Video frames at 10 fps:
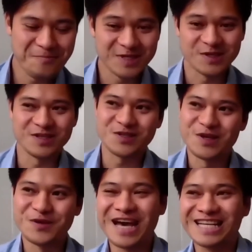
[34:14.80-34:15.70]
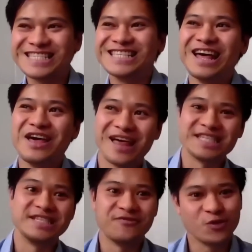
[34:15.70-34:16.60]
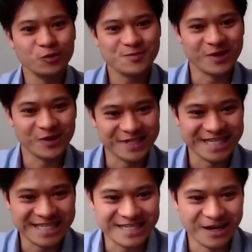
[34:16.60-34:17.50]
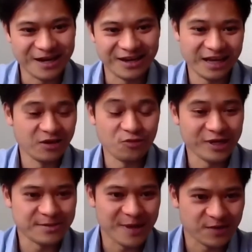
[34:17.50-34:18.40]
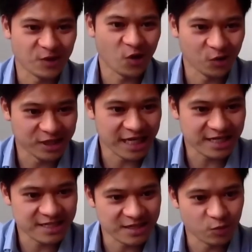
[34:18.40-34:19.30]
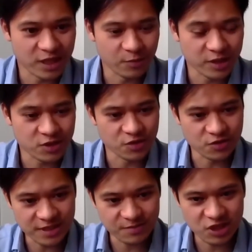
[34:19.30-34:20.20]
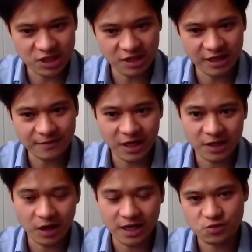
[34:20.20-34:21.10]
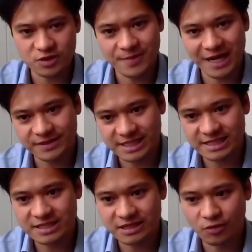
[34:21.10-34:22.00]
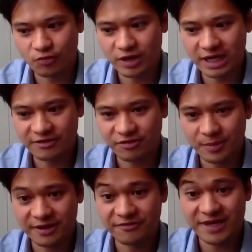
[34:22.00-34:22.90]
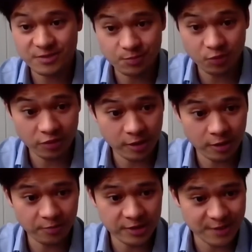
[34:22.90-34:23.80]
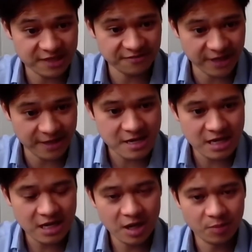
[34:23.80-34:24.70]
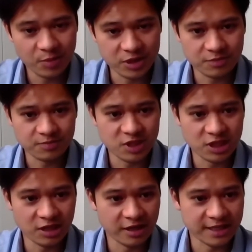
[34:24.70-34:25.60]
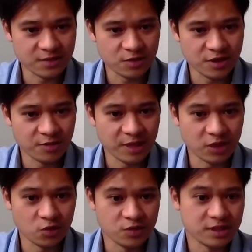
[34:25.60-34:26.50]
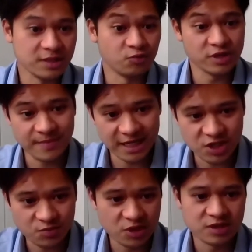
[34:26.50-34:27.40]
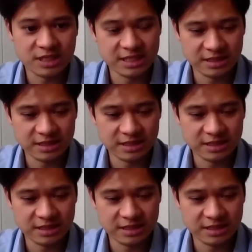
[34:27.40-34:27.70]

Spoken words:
So that's difficult because it really depends on the context in which you're using machine learning. I talked about it really from an investment perspective here, but machine learning is also being used in risk management,